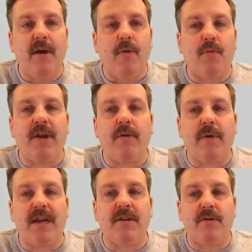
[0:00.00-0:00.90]
We don't
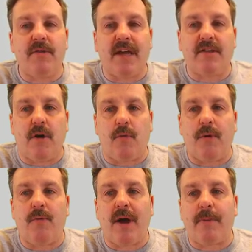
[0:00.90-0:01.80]
want to do that though.
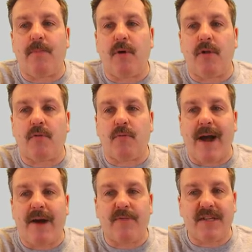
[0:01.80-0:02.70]
We want to pull
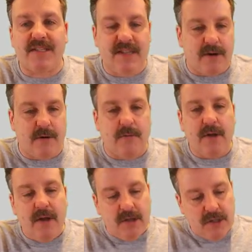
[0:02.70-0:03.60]
around the center.
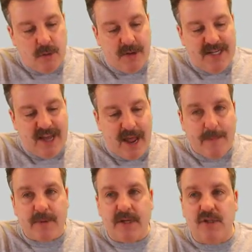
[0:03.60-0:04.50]
So we
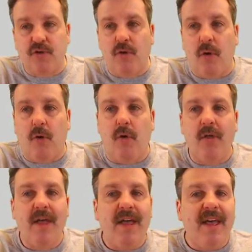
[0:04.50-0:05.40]
tap
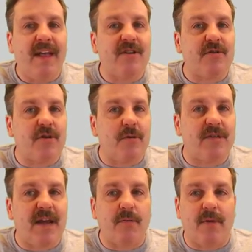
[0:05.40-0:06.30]
control and you'll
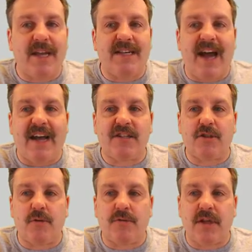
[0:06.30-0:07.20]
note that red dot
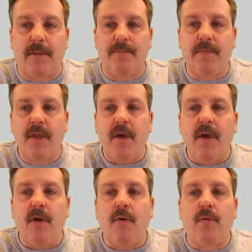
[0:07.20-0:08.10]
shows up.
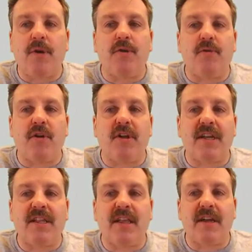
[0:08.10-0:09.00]
When you
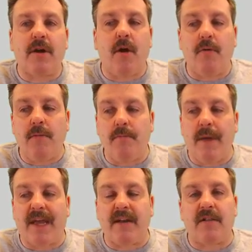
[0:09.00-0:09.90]
click and let go,
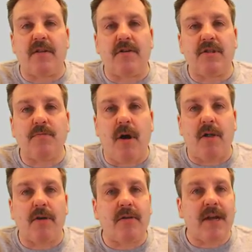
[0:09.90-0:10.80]
make it a little
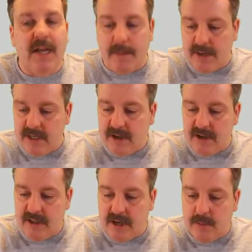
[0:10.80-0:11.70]
smaller. And I'm going to tell
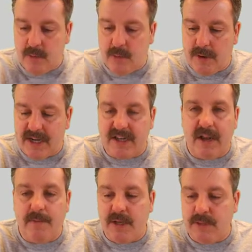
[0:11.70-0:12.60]
you the number we want to
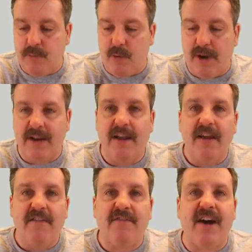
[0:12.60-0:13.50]
type is
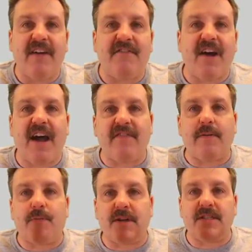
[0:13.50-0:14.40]
0.55
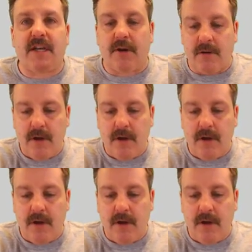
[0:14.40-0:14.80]
and press enter.